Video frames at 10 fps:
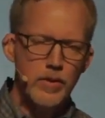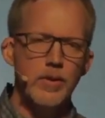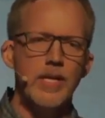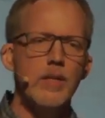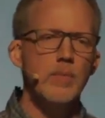The
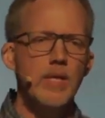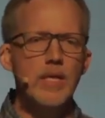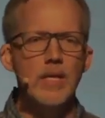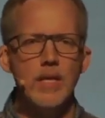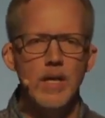third
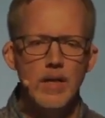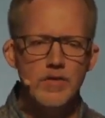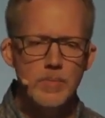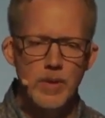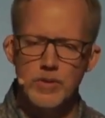enemy
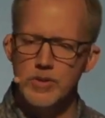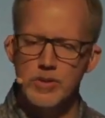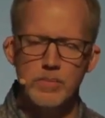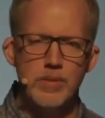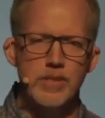of
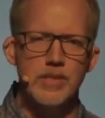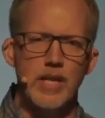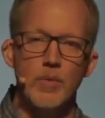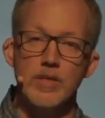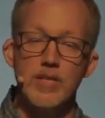spiritual
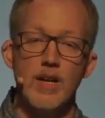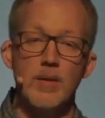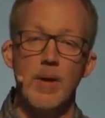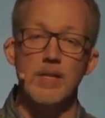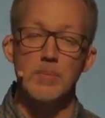simplicity I want to
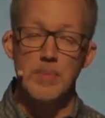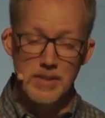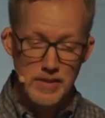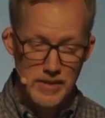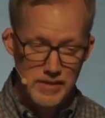talk about is
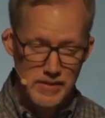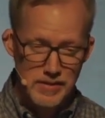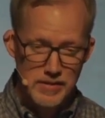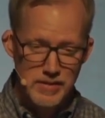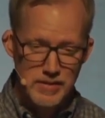
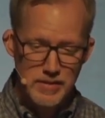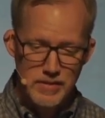busyness.